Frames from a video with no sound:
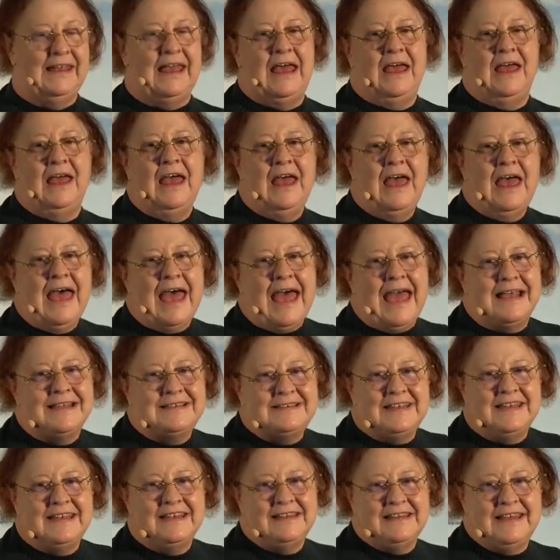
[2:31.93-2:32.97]
uh, I
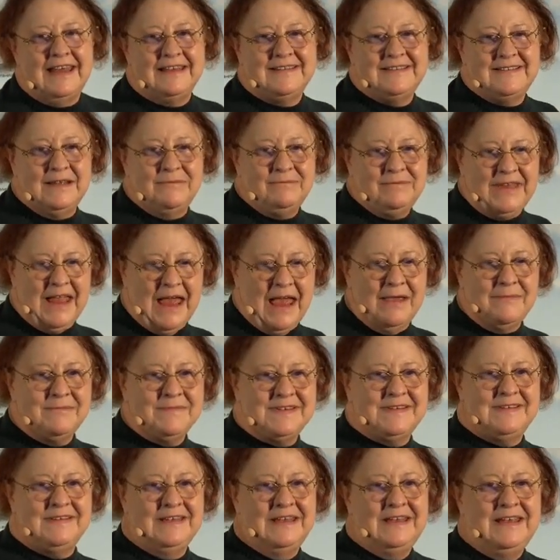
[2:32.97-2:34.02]
think that
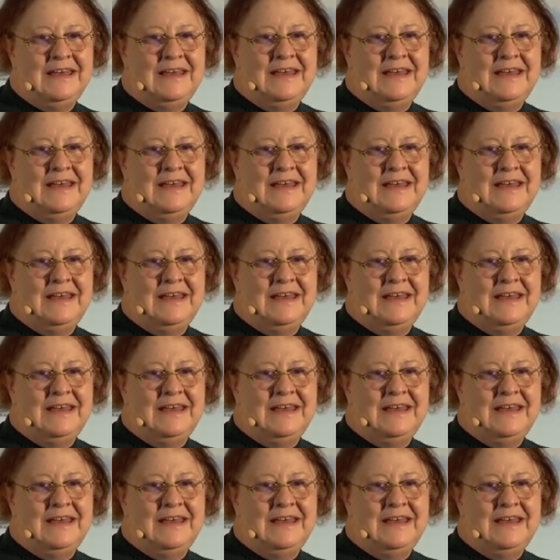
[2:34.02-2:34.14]
sometimes